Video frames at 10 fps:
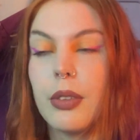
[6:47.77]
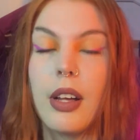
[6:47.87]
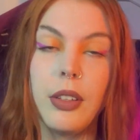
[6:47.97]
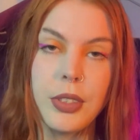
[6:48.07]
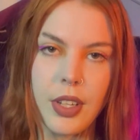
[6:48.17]

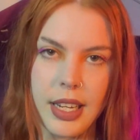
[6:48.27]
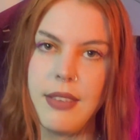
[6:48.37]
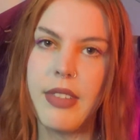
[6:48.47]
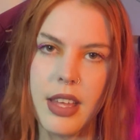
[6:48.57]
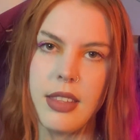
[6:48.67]
I'll also
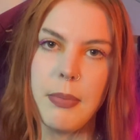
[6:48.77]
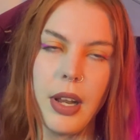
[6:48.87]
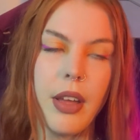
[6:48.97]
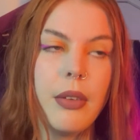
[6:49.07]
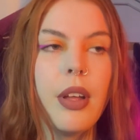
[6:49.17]
leave that in the
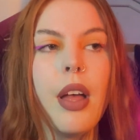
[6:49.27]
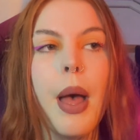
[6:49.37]
below.